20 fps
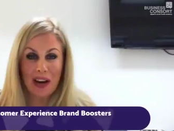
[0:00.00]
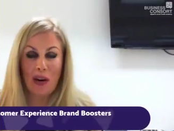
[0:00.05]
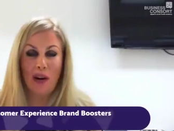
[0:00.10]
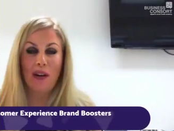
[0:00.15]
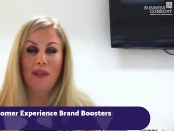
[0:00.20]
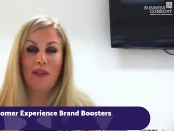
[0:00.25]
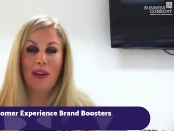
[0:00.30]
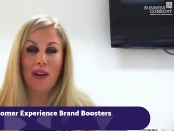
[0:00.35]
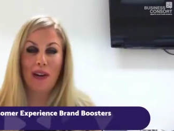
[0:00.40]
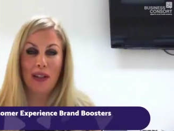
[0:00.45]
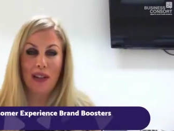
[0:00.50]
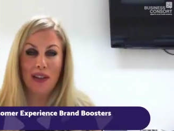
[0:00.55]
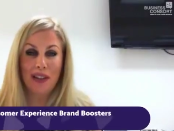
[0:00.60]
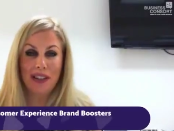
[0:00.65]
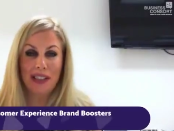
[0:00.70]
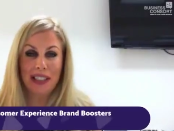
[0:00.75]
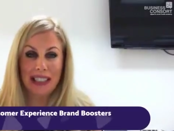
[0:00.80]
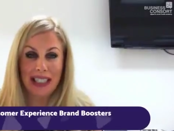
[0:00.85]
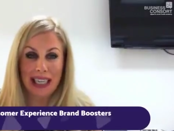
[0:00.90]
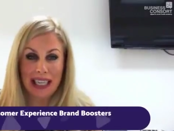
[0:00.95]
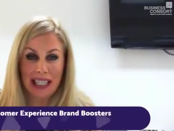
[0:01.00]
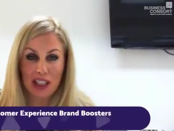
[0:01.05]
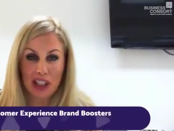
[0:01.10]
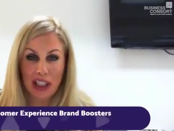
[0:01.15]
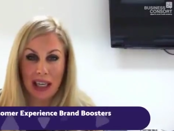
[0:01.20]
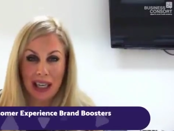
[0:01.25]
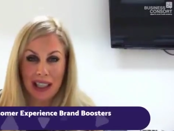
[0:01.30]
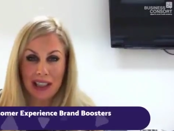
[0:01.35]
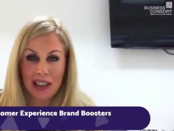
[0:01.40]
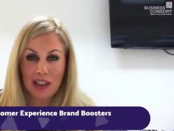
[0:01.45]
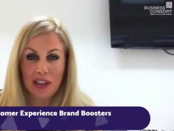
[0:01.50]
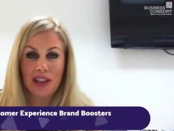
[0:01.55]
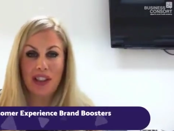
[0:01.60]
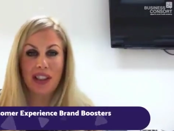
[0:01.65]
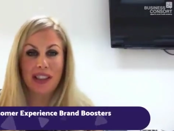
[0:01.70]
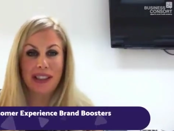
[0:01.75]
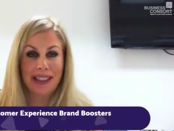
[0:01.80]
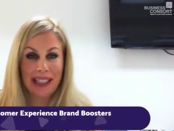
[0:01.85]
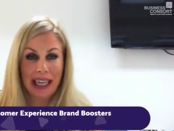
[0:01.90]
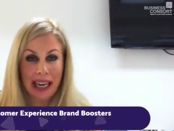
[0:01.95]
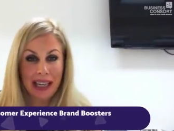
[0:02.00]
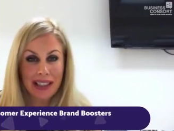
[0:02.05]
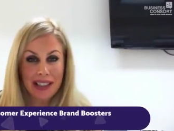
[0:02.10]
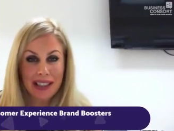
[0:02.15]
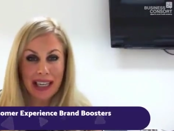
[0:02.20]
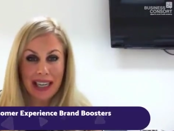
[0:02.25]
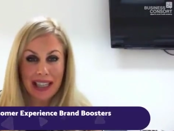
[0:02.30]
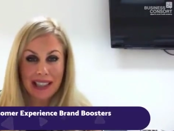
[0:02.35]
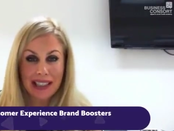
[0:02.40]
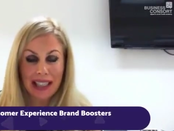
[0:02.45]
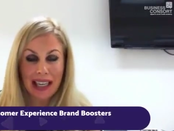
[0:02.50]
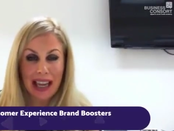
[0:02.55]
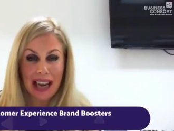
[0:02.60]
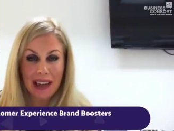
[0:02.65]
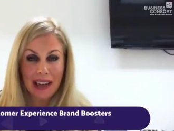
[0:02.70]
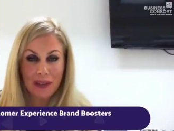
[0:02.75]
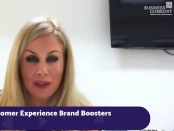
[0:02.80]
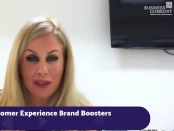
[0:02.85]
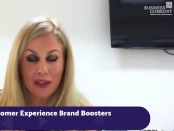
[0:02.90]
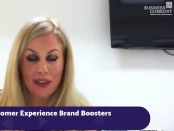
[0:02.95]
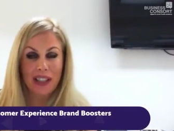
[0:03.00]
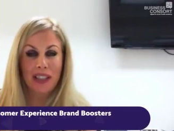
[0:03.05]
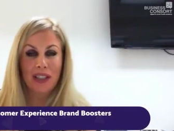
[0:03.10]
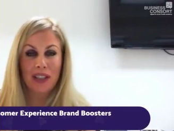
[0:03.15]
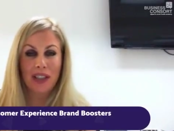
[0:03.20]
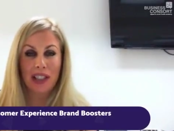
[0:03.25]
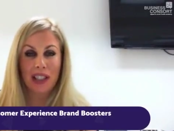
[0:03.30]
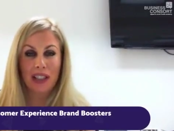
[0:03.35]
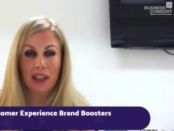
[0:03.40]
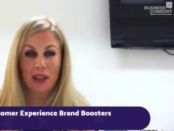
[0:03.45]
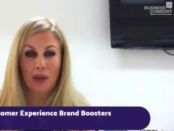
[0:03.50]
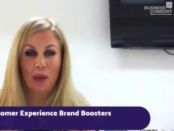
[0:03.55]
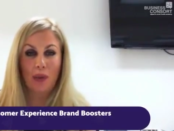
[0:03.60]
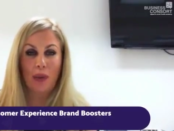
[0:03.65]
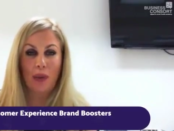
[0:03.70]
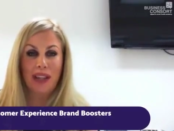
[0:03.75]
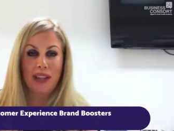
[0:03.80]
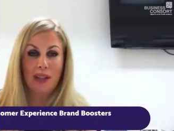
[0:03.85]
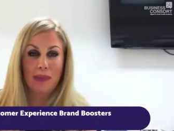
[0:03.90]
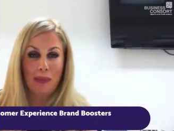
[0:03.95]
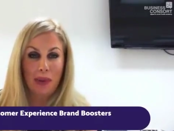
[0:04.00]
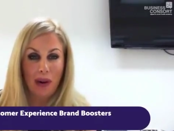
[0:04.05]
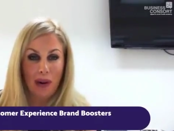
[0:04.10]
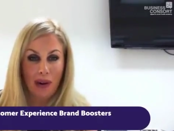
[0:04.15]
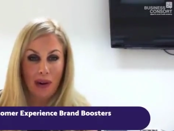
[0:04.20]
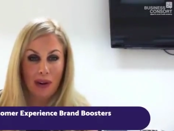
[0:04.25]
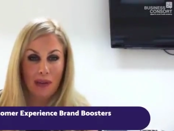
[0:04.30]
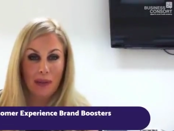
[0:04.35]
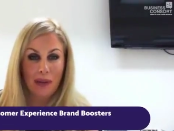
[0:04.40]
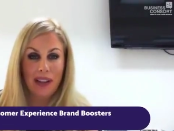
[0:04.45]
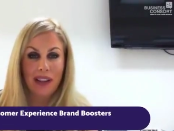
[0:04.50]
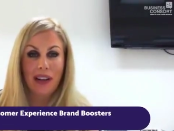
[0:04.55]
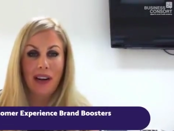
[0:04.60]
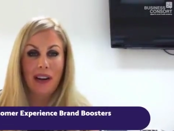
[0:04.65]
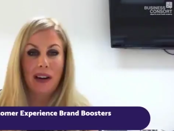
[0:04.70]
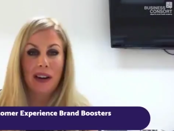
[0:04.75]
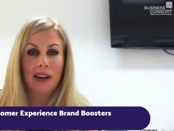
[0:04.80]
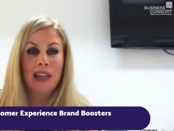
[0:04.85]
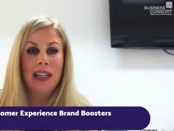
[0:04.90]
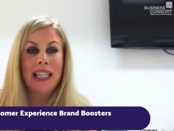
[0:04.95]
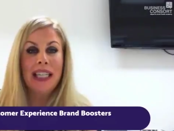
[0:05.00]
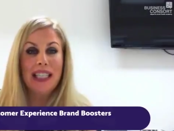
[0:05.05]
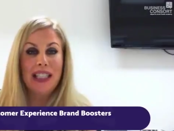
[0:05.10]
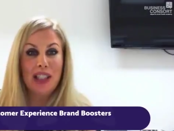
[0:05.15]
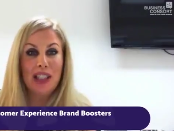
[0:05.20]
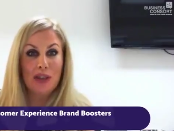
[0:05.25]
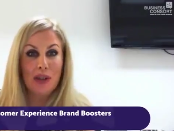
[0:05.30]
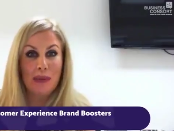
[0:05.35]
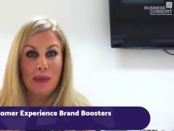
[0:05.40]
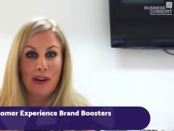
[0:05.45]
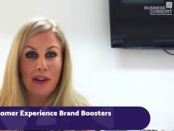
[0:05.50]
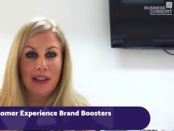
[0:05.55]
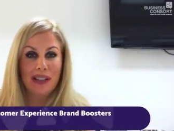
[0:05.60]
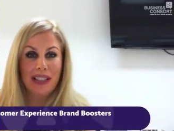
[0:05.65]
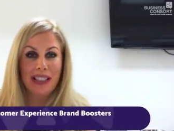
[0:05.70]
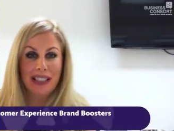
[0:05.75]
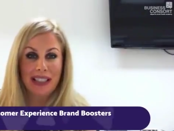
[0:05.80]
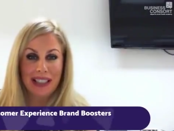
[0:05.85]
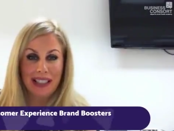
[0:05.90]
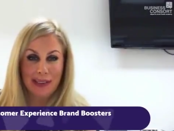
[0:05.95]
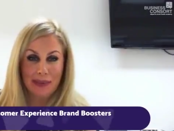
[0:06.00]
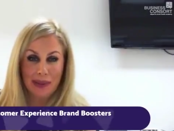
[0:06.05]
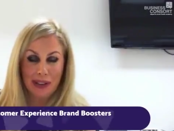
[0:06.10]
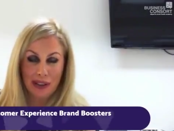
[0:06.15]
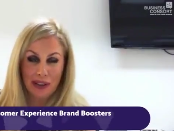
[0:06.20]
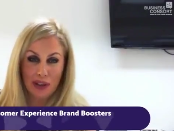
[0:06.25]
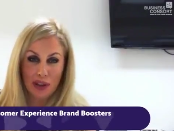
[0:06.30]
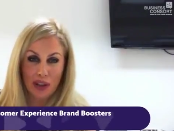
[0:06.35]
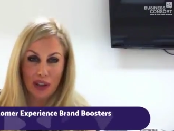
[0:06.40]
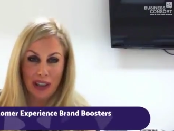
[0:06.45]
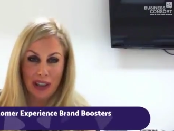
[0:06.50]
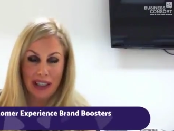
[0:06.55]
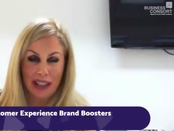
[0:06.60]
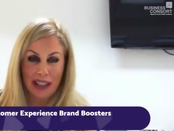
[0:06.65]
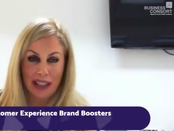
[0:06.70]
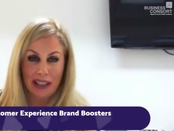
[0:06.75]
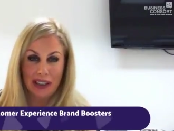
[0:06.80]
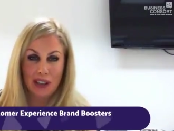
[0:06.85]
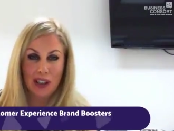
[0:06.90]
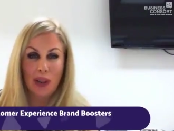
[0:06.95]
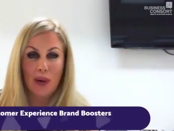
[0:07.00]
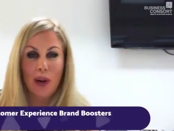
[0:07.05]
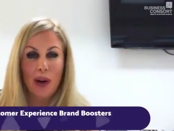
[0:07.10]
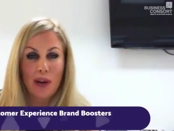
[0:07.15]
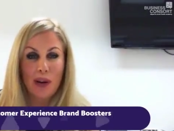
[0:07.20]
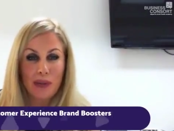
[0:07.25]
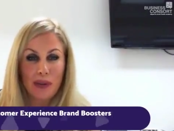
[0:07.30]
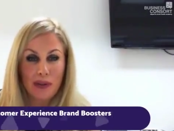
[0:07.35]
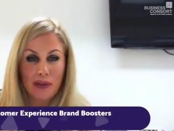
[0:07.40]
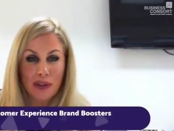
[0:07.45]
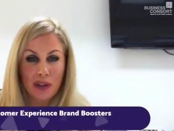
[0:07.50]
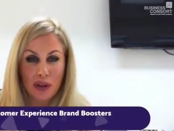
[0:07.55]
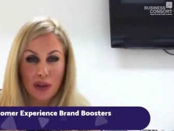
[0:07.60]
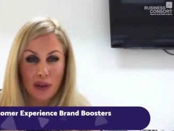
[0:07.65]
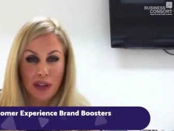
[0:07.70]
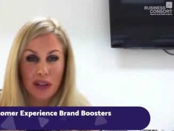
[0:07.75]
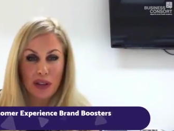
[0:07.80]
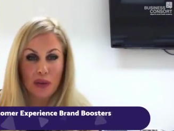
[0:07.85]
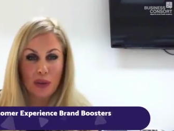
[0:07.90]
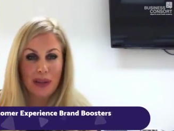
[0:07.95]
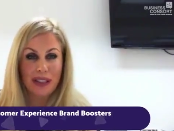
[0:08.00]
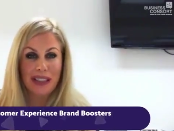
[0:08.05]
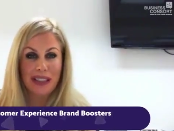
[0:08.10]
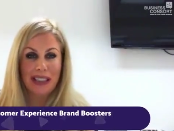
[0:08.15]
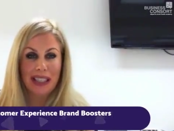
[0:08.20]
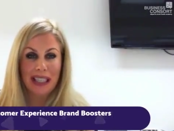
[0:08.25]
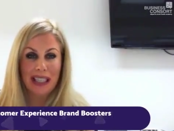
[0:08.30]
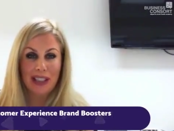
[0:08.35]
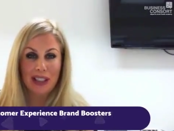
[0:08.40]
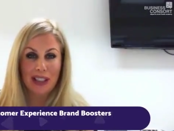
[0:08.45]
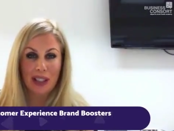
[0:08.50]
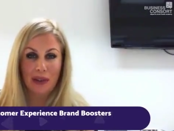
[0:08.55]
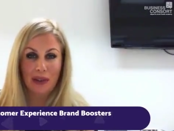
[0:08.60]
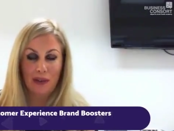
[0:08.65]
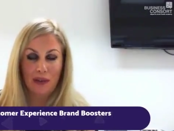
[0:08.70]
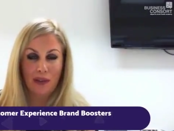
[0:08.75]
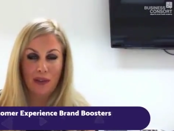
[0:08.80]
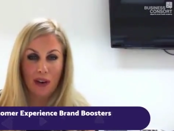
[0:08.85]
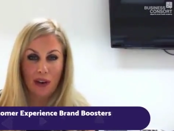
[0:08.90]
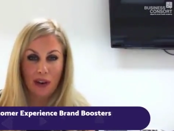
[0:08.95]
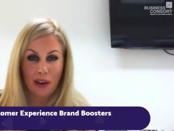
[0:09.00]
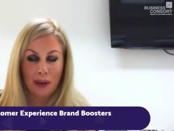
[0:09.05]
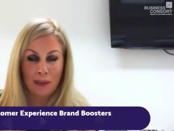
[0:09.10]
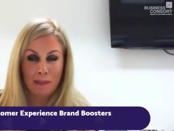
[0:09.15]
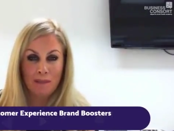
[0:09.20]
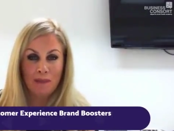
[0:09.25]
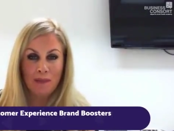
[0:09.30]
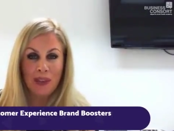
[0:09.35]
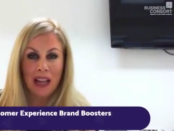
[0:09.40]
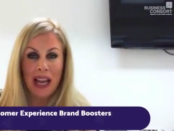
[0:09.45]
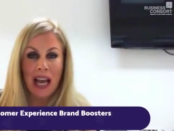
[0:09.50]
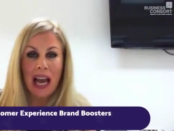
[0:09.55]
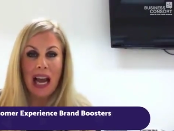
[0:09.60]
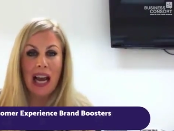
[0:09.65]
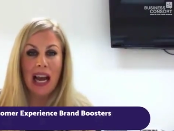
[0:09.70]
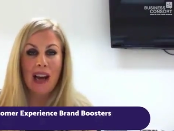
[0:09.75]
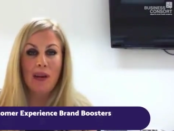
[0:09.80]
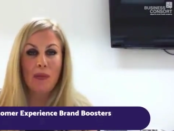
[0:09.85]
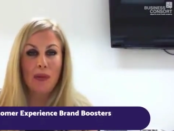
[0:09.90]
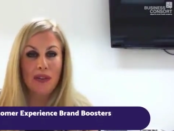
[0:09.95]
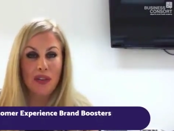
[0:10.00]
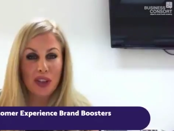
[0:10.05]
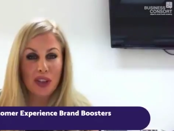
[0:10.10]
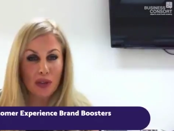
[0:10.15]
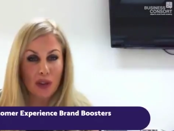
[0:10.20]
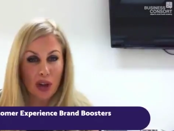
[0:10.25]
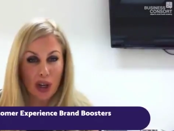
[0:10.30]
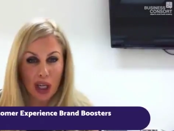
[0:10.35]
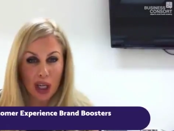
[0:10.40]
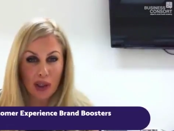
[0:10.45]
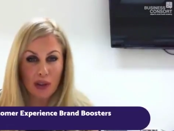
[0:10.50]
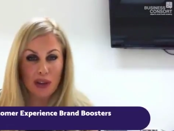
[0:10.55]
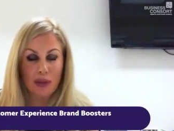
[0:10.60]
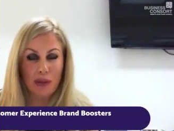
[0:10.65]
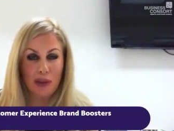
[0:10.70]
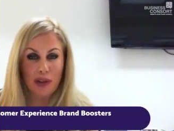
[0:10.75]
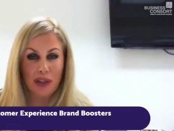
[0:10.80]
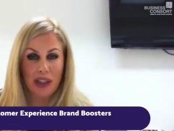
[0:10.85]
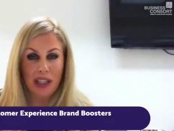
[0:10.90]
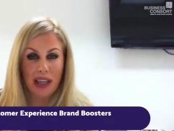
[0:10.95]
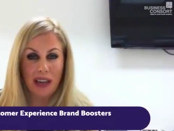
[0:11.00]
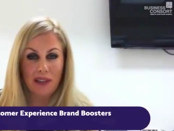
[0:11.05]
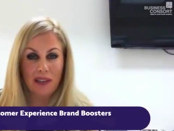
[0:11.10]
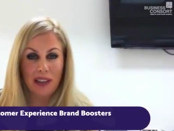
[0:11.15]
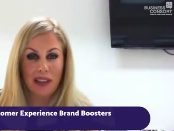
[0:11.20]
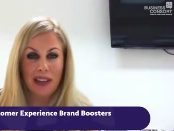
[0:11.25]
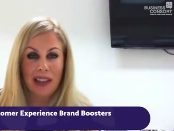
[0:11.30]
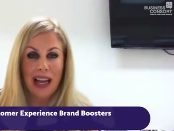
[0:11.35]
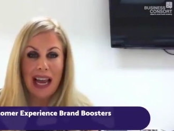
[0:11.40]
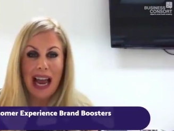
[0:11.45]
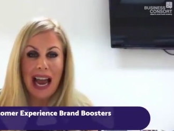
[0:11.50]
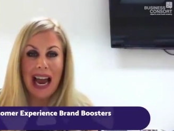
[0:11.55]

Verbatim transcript: of our 30 day challenge. Just 10 days left until we depart with our digital marketing tips and training. So I hope you've enjoyed the 20 days so far. And we've still got loads more to cover.